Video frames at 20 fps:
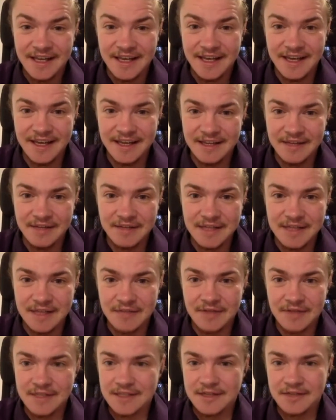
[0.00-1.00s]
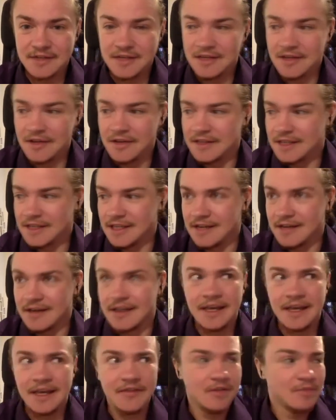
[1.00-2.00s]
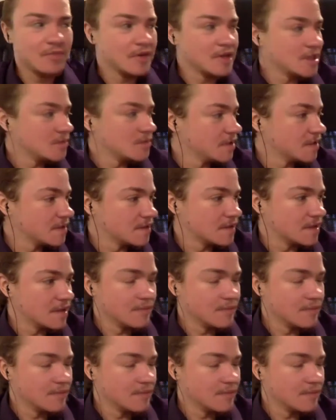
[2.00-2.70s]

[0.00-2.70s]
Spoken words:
and I was like, what's going on here? Like, everybody speaks the same